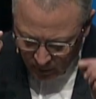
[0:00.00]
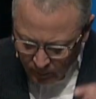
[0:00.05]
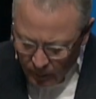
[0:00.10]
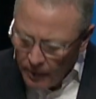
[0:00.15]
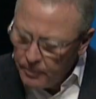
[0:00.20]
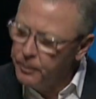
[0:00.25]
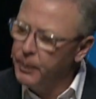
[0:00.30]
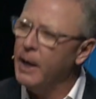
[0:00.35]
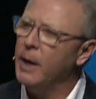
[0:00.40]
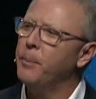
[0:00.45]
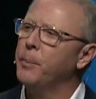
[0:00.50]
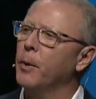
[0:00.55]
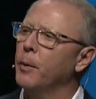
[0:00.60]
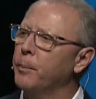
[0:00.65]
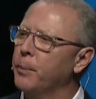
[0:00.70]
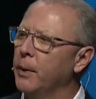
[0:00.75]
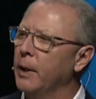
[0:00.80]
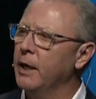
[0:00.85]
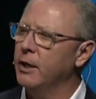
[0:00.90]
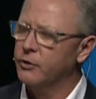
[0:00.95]
But people
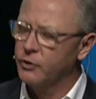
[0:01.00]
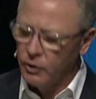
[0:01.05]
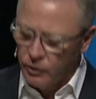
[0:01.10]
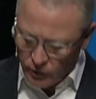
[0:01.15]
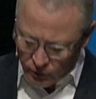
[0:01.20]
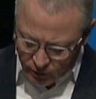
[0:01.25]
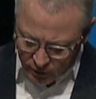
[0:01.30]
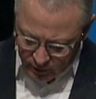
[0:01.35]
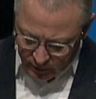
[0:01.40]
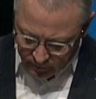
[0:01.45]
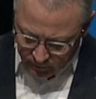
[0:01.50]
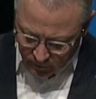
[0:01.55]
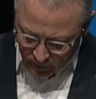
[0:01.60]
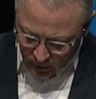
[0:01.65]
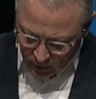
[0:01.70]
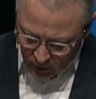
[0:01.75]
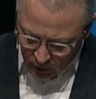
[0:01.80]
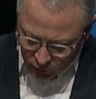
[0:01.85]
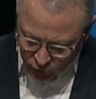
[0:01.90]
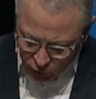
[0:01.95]
pleasers
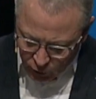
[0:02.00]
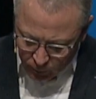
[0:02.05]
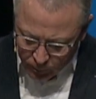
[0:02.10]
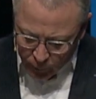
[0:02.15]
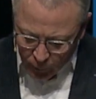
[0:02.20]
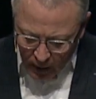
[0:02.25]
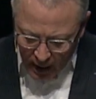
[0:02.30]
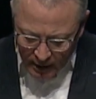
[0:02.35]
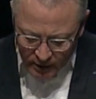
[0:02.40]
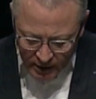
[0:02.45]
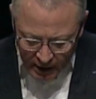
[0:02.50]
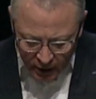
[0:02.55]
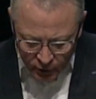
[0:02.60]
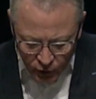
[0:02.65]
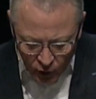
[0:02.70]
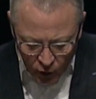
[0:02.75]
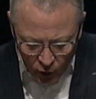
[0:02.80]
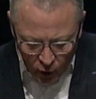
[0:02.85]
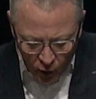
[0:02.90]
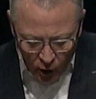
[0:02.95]
suppress
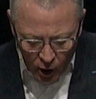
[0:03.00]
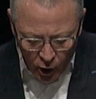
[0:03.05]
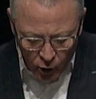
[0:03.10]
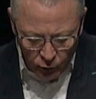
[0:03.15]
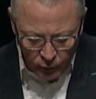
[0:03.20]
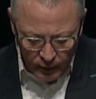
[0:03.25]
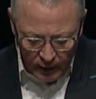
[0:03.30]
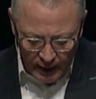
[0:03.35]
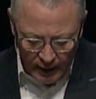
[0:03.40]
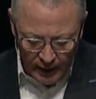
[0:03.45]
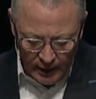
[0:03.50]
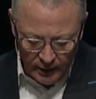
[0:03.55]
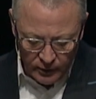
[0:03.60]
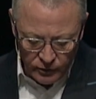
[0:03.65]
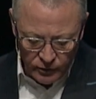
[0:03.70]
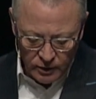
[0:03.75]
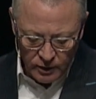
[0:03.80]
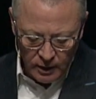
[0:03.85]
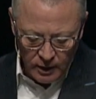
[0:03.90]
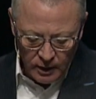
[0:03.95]
his or her own
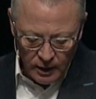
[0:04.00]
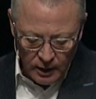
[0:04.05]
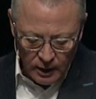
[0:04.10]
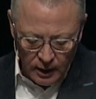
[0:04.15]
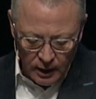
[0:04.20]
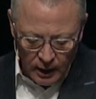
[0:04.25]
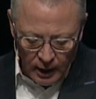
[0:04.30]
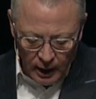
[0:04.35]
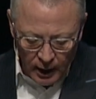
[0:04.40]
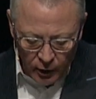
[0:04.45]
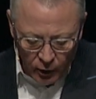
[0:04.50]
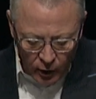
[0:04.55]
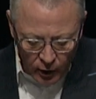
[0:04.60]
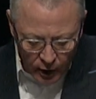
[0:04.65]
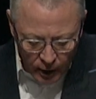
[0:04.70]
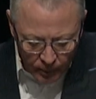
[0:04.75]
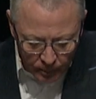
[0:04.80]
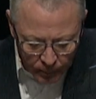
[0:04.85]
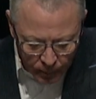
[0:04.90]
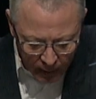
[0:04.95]
needs in
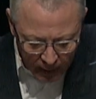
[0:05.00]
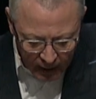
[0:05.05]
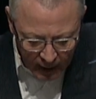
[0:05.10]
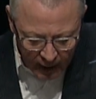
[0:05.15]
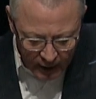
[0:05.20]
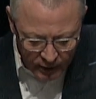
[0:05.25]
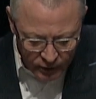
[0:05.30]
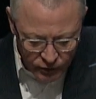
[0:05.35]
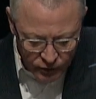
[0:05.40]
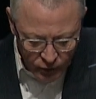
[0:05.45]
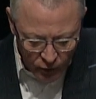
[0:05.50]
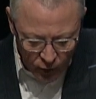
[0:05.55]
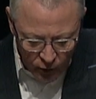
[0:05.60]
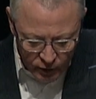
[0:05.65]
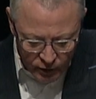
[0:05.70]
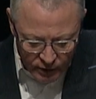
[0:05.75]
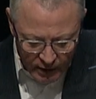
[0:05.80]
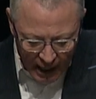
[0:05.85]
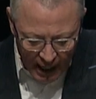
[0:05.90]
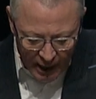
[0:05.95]
order to please
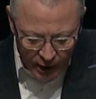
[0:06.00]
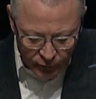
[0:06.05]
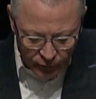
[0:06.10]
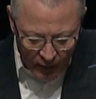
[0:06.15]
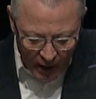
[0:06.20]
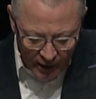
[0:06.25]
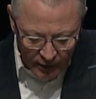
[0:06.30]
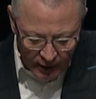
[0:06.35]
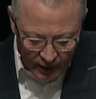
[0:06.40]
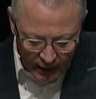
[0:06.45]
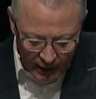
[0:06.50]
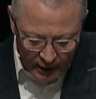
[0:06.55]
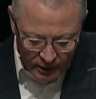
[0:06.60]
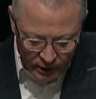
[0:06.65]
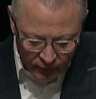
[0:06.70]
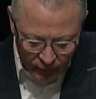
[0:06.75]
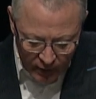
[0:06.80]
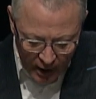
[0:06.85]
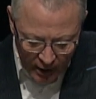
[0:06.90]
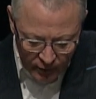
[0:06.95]
or satisfy the
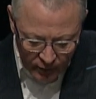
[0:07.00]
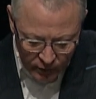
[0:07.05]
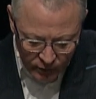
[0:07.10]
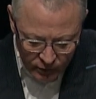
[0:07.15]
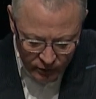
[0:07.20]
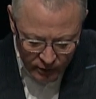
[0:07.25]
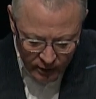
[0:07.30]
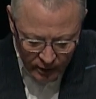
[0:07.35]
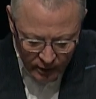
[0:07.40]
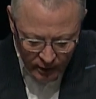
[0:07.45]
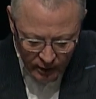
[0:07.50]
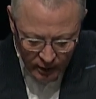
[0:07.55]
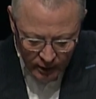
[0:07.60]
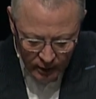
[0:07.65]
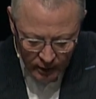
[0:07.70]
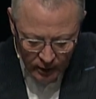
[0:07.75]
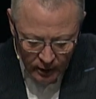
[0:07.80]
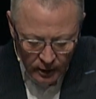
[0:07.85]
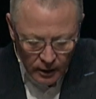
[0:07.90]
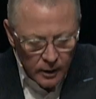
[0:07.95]
needs of others.
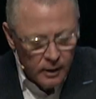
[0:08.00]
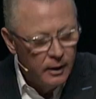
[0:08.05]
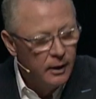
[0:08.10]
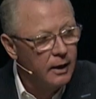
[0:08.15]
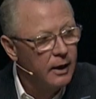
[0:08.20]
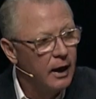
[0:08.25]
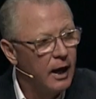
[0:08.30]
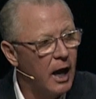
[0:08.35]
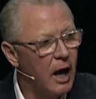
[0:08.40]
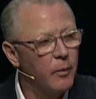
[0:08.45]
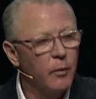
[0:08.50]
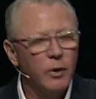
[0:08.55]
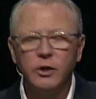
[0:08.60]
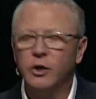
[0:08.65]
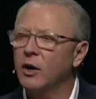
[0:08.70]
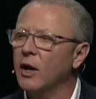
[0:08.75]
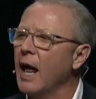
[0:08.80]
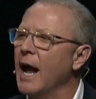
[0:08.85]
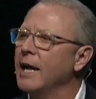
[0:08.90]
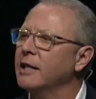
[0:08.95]
And when
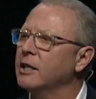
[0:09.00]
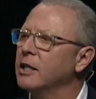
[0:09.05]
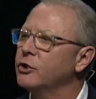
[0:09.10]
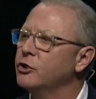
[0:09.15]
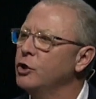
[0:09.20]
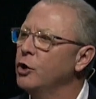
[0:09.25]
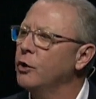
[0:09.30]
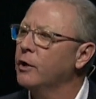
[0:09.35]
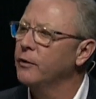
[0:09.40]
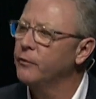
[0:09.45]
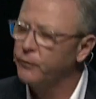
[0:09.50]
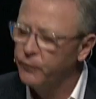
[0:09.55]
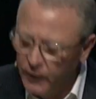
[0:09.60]
you're like this, you can